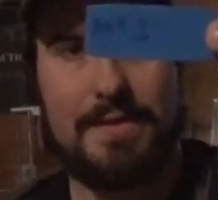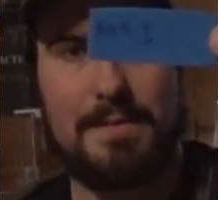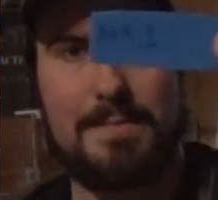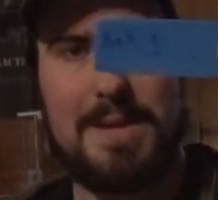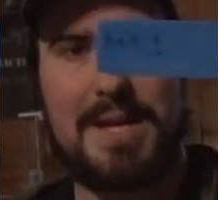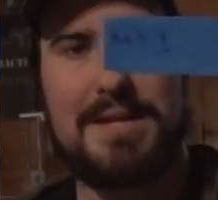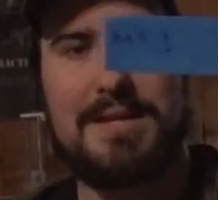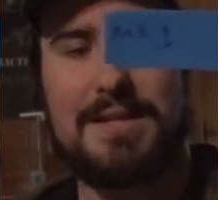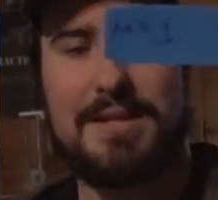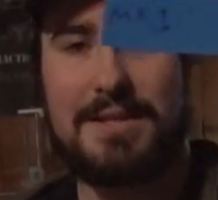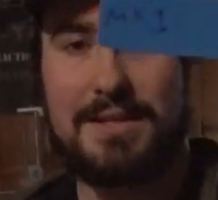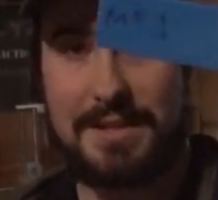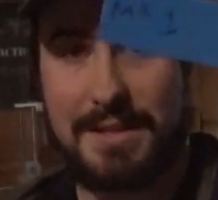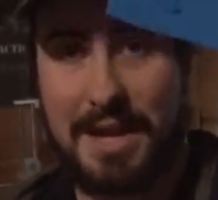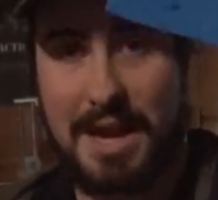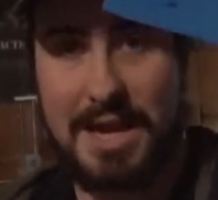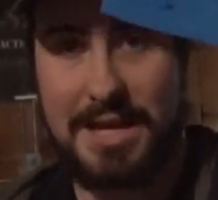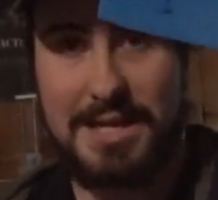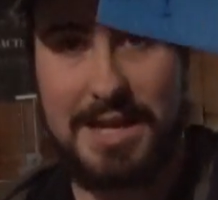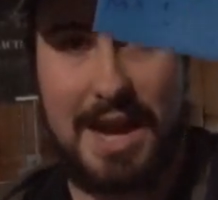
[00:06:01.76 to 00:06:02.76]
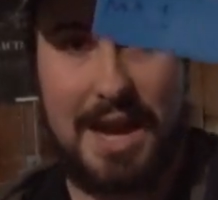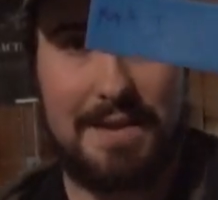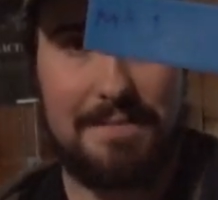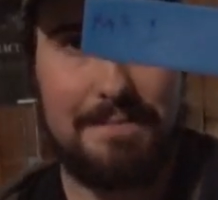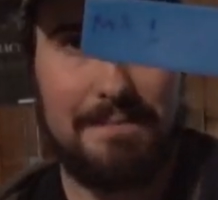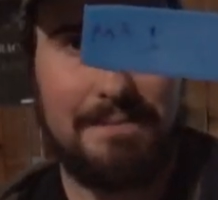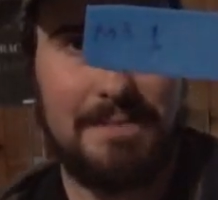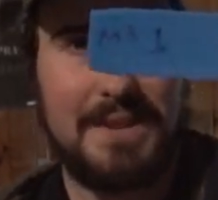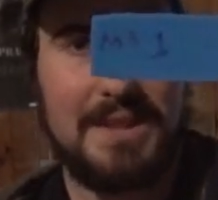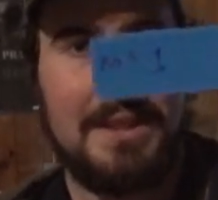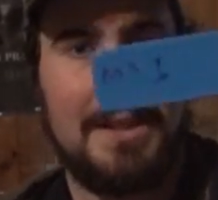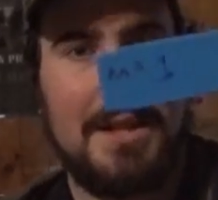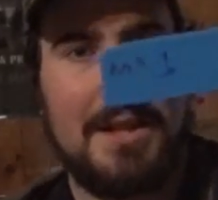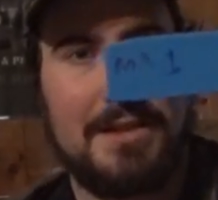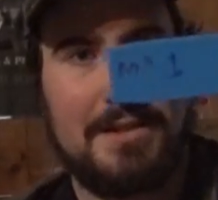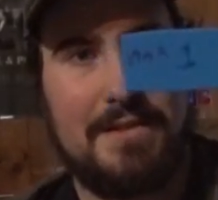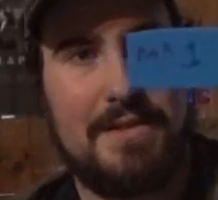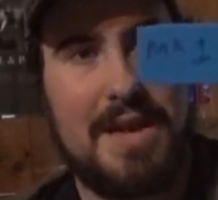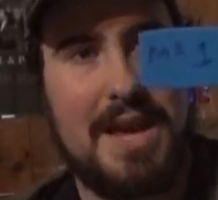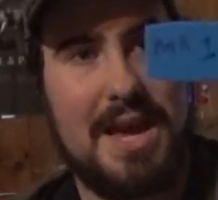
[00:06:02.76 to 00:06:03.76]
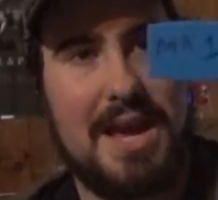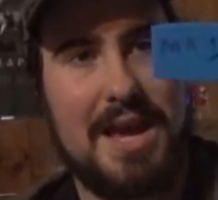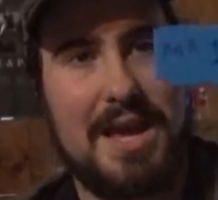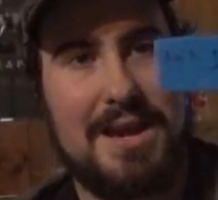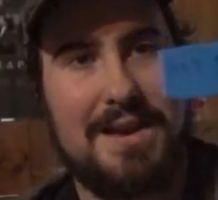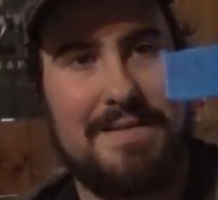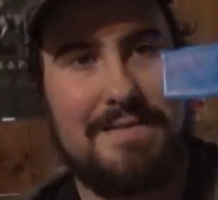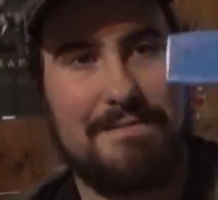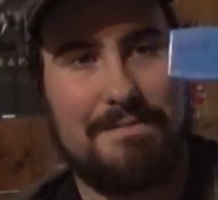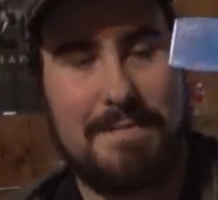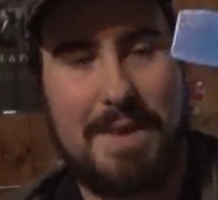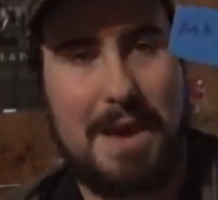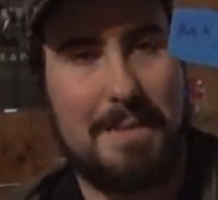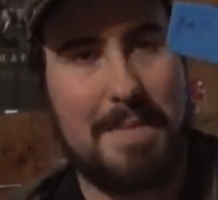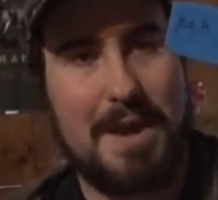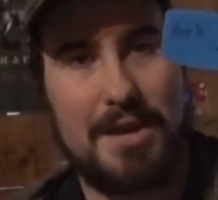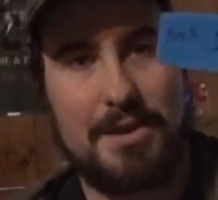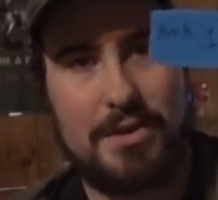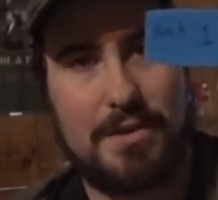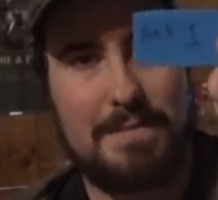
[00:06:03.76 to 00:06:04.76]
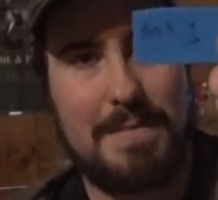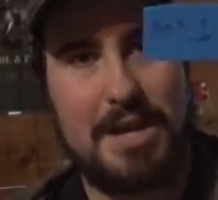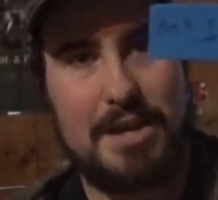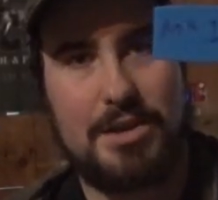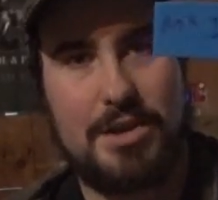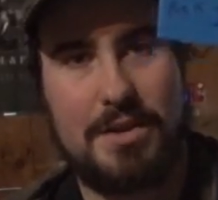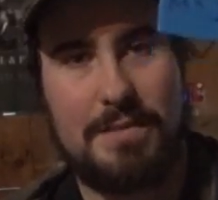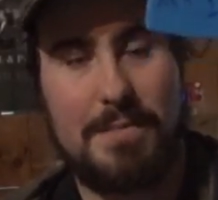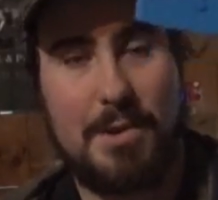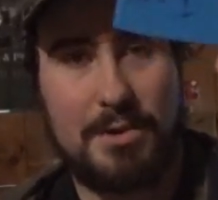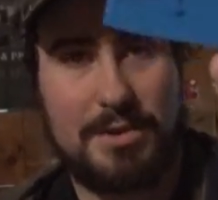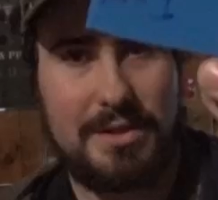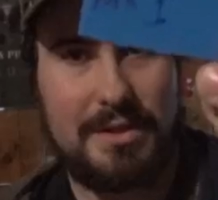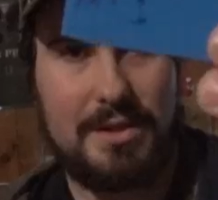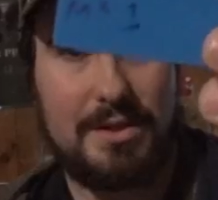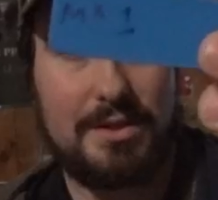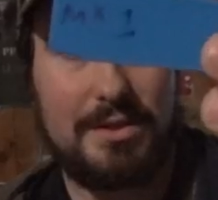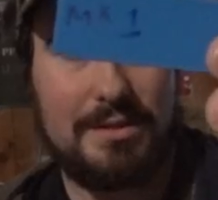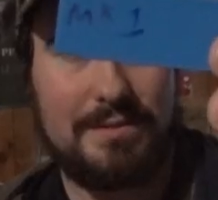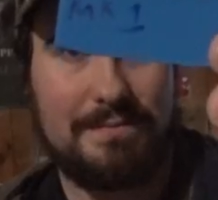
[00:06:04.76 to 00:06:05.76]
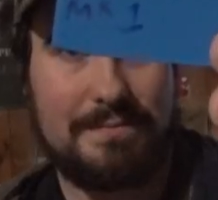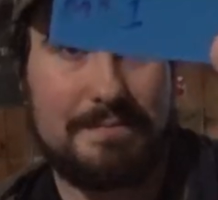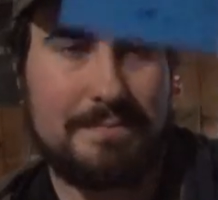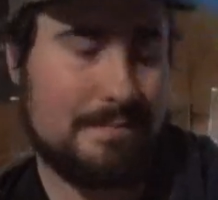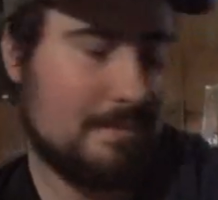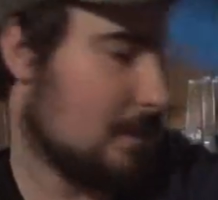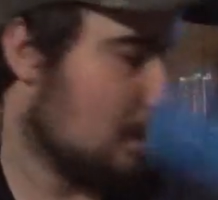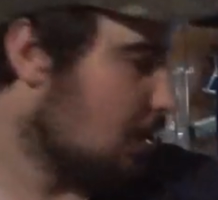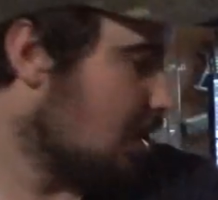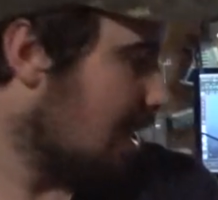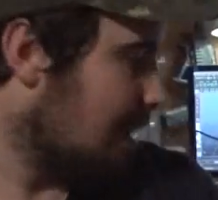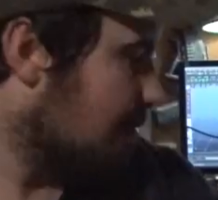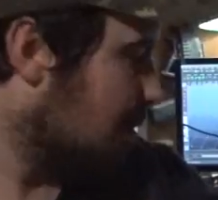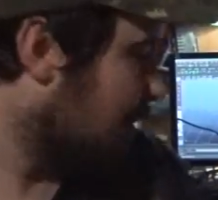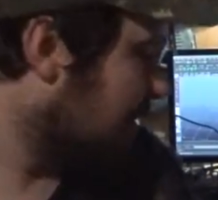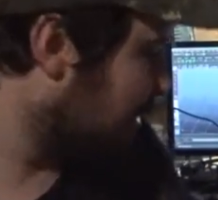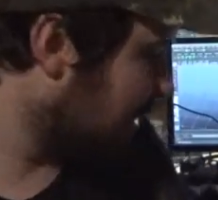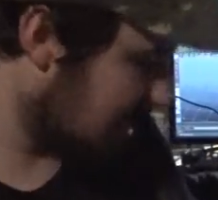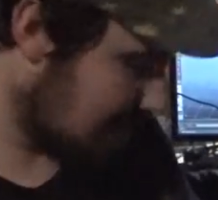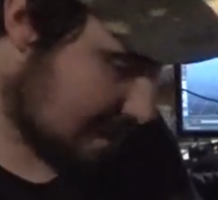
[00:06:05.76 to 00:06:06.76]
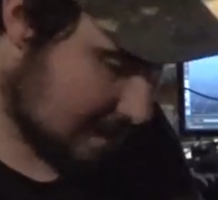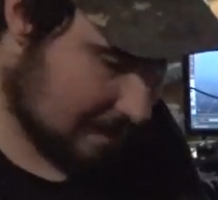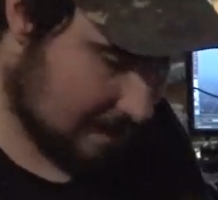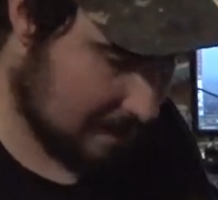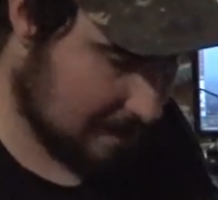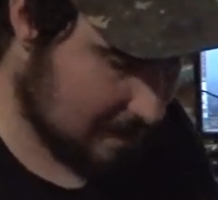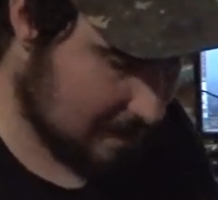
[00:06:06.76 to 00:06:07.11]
the basic design done. So then I measure, make sure most of the shapes are done.